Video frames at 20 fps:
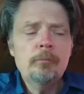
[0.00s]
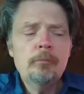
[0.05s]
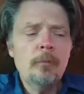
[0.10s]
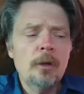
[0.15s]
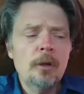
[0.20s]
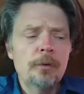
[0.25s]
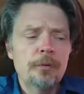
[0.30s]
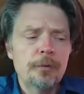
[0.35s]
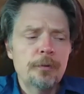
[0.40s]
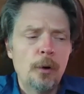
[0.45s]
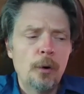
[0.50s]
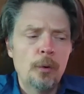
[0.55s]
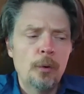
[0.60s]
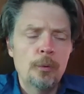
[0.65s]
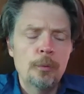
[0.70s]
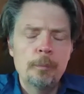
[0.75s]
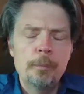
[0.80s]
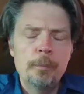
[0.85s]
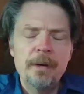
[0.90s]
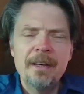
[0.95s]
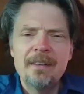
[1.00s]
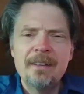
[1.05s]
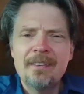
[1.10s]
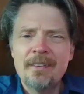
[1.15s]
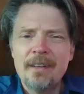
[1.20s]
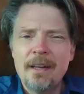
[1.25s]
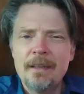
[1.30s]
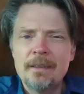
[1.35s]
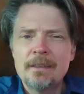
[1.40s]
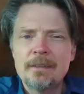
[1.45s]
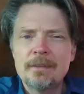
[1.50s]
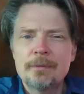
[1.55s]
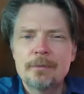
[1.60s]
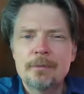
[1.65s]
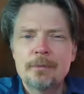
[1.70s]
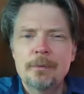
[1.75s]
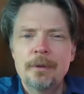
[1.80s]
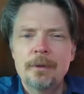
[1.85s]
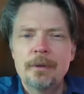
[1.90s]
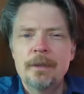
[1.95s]
So big sense
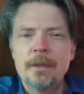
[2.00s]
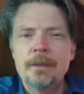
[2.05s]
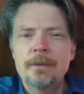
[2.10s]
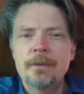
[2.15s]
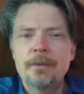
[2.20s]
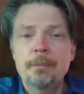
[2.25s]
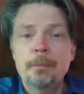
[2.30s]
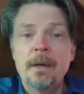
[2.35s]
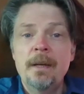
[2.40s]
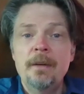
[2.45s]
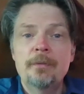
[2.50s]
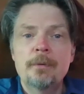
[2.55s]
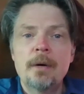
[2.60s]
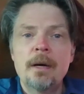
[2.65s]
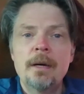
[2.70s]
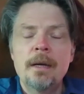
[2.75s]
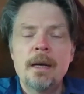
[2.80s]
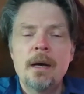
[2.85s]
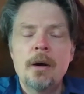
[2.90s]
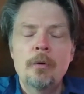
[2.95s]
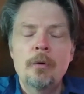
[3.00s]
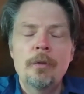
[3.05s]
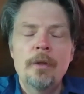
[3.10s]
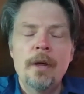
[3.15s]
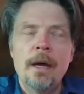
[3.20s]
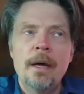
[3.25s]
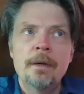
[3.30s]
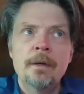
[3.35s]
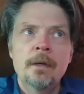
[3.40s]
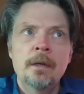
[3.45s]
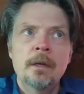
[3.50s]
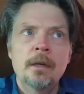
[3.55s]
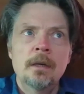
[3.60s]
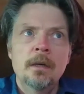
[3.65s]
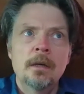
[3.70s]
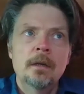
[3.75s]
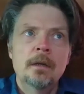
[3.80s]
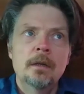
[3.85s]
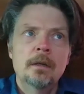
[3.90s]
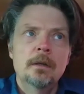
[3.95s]
really in the space right now that
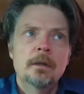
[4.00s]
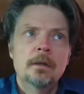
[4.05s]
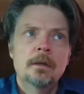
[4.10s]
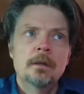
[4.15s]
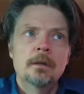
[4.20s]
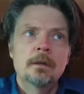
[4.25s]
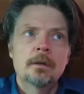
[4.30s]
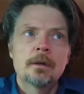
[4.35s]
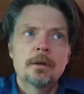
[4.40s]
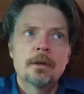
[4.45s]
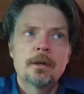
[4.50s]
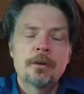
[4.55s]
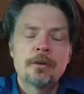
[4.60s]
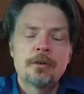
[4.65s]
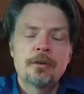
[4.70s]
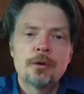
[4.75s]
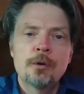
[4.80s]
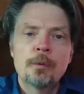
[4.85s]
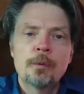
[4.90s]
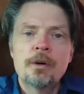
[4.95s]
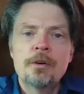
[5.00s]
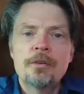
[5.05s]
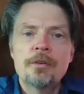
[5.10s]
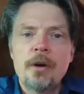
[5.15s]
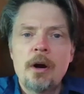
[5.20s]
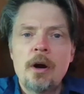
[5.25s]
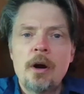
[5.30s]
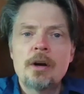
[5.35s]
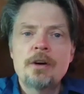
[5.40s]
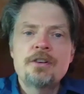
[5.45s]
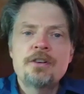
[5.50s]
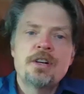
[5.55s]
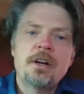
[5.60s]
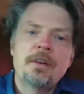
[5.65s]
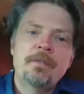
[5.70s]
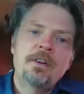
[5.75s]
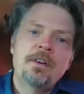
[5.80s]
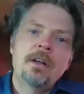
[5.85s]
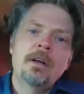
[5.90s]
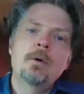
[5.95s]
consumers are
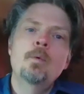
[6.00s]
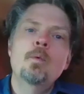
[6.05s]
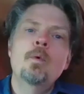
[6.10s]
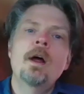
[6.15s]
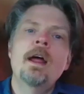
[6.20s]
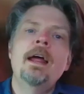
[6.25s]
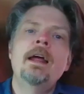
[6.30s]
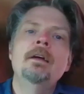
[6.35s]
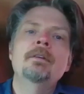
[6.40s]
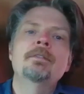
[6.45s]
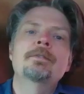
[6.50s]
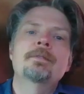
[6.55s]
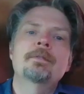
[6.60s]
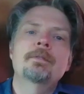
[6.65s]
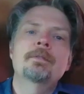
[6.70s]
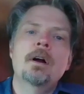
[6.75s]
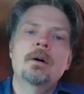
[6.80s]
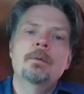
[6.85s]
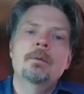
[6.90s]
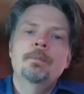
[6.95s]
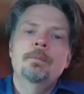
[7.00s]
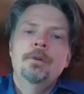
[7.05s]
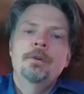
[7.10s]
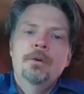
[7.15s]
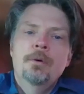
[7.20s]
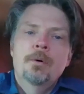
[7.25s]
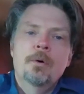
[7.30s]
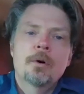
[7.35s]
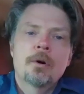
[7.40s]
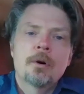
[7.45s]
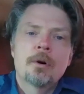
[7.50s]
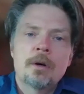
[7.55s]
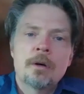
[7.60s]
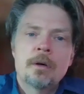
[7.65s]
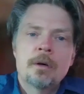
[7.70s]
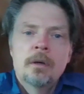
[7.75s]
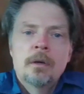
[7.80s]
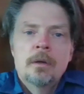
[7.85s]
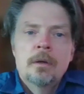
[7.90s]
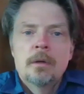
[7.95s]
shifting away from
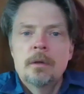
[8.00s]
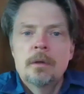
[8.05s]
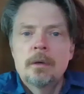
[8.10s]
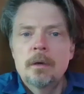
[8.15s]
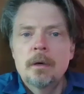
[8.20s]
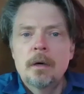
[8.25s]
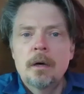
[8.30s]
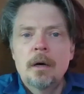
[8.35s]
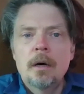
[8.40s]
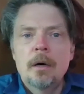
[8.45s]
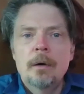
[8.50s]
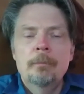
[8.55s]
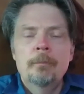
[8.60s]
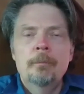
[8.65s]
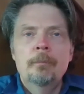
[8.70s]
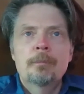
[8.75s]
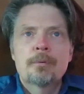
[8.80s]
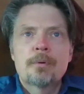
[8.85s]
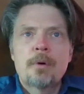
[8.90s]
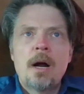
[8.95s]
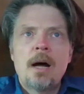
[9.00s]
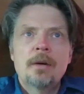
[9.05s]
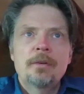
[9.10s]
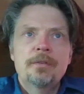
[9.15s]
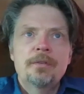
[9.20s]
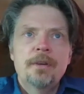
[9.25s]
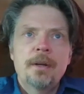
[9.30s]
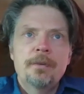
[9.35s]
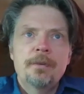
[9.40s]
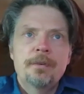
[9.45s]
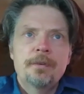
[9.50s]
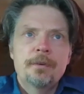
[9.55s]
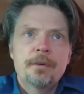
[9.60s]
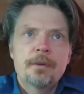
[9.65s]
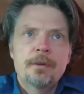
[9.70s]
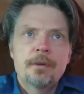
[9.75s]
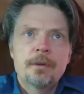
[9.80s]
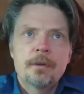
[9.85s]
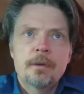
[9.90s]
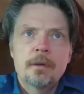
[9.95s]
your um,
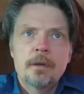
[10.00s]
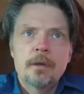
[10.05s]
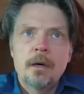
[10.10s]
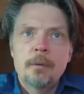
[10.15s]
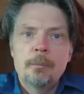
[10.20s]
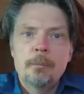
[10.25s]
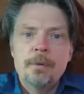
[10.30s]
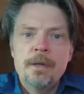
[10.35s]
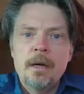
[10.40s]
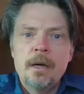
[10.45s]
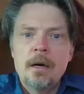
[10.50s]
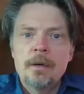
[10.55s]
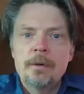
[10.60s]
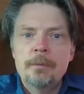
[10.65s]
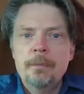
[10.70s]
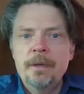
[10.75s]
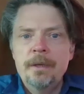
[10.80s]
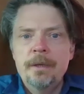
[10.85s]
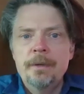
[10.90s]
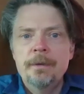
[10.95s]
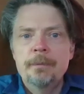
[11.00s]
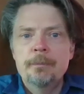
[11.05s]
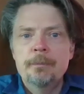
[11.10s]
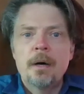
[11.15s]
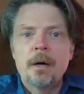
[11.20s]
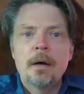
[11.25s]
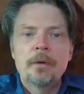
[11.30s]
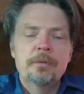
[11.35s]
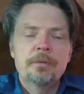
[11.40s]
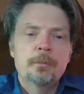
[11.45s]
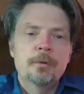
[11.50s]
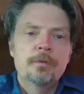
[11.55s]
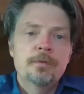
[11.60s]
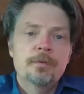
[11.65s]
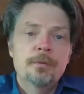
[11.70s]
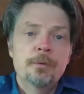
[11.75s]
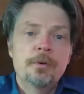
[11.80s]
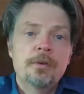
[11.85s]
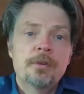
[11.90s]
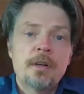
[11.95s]
processed uh, beyond meat impossible
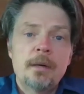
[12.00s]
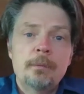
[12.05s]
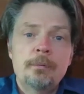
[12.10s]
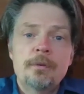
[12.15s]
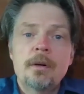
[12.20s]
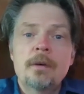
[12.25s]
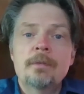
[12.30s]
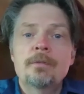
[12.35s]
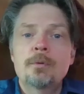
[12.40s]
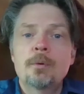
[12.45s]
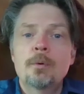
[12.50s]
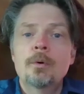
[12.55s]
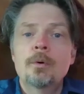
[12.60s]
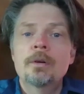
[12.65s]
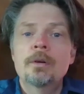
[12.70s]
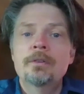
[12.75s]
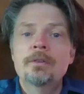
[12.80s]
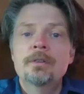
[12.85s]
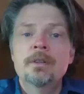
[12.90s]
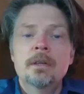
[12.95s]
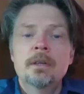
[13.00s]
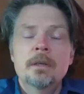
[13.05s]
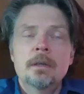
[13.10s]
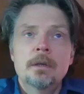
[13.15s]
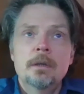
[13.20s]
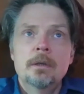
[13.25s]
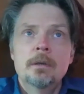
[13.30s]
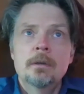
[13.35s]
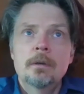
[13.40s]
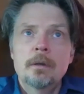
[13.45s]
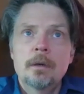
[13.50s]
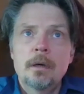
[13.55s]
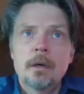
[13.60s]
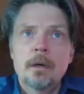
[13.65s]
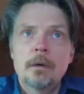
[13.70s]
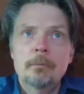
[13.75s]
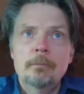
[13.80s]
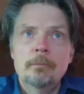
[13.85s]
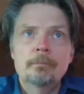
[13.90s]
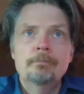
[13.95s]
foods type stuff towards
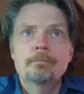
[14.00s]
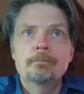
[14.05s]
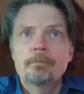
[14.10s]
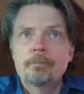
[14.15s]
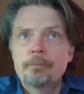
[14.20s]
um,